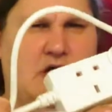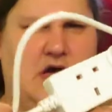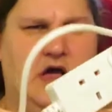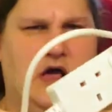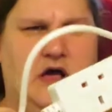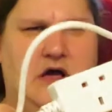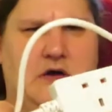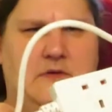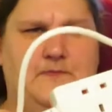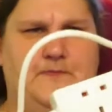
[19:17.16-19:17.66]

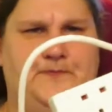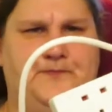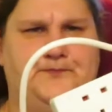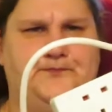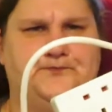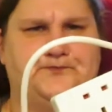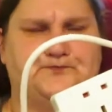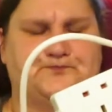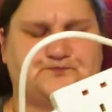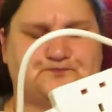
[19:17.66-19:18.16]

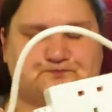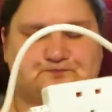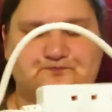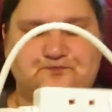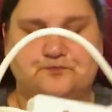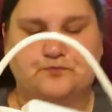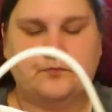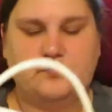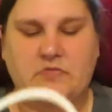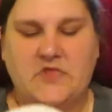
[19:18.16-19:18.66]
um,
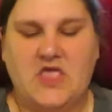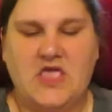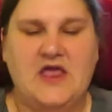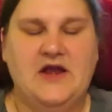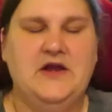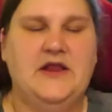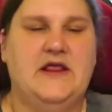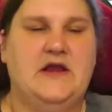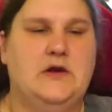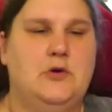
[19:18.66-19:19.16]

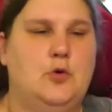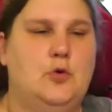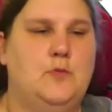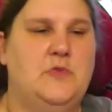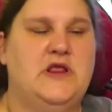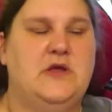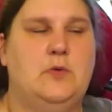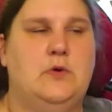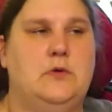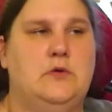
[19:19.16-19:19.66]
and then
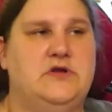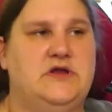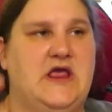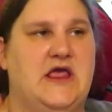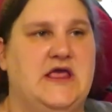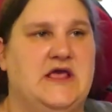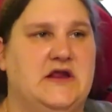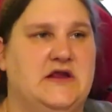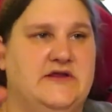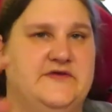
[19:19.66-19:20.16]
normally we will
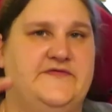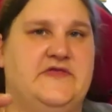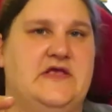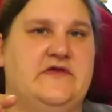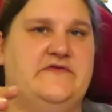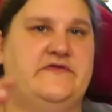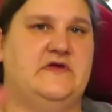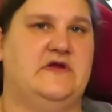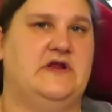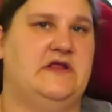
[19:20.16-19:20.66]
take an
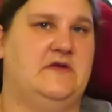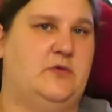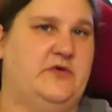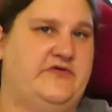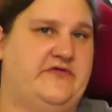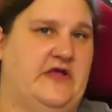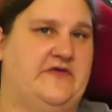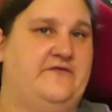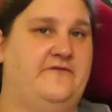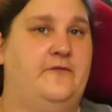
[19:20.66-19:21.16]
extension lead
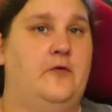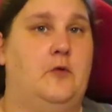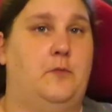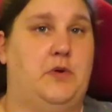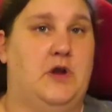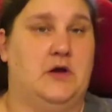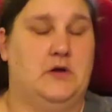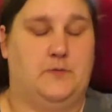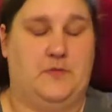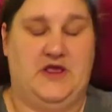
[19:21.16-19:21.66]
which has four
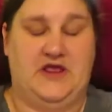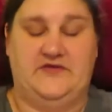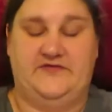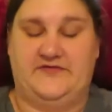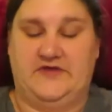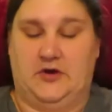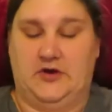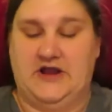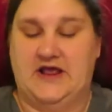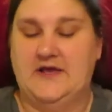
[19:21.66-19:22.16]
plug
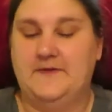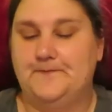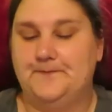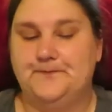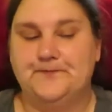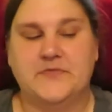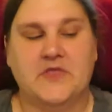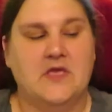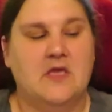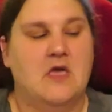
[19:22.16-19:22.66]
bits on it.
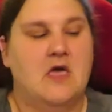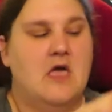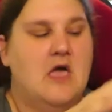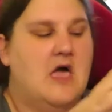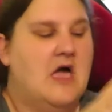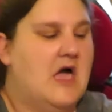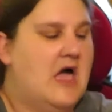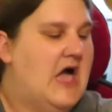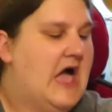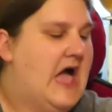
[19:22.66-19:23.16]

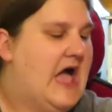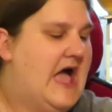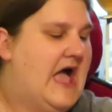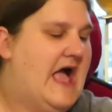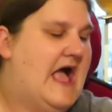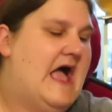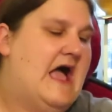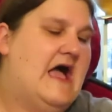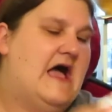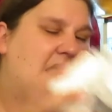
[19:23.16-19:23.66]

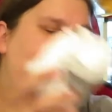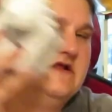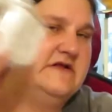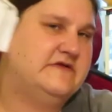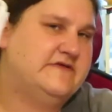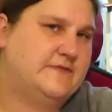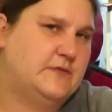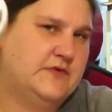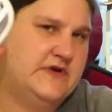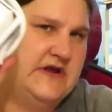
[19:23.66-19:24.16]

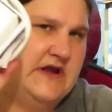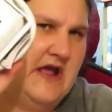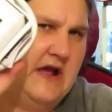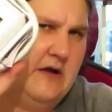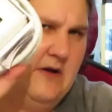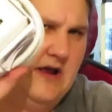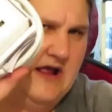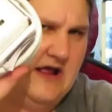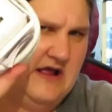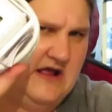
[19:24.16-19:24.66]
And we
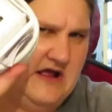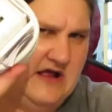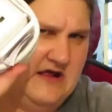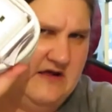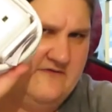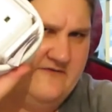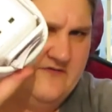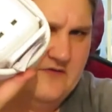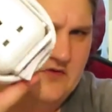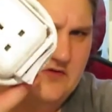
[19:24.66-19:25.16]
now
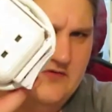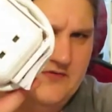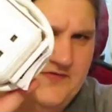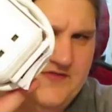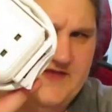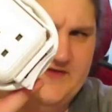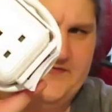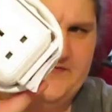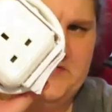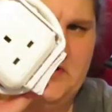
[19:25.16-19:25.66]
have
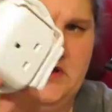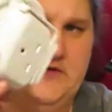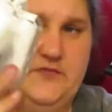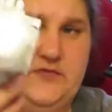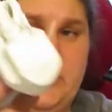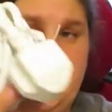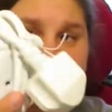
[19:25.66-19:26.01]
these type